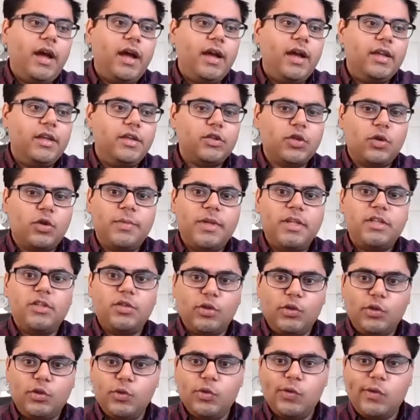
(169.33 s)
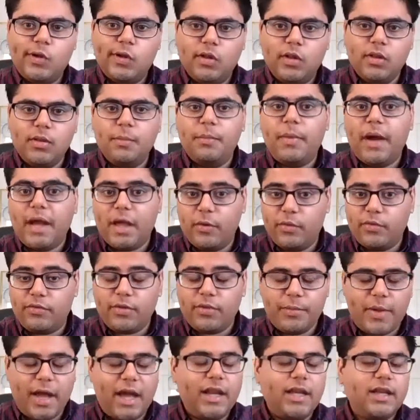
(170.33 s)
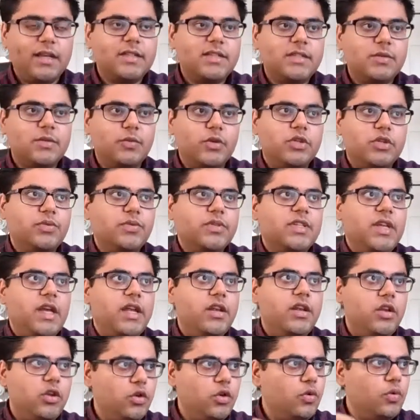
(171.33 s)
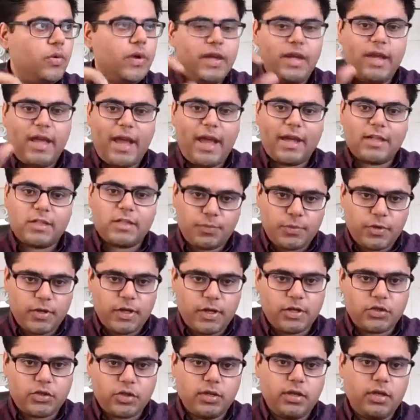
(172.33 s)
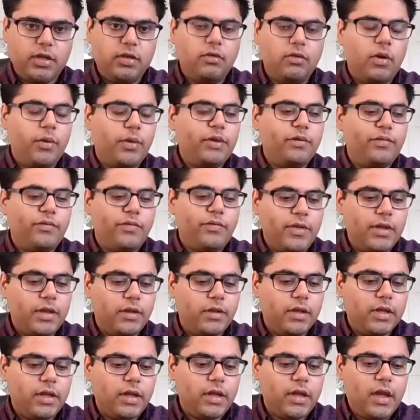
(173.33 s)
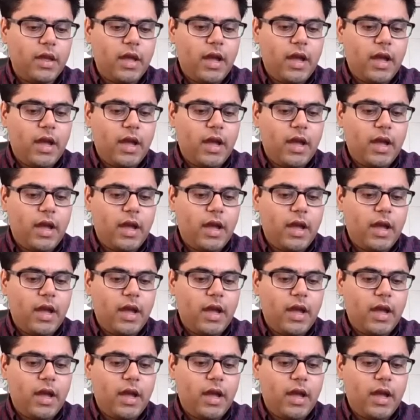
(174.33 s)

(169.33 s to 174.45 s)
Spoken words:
he told me to Google bioinformatics, which was a new and exponentially growing field.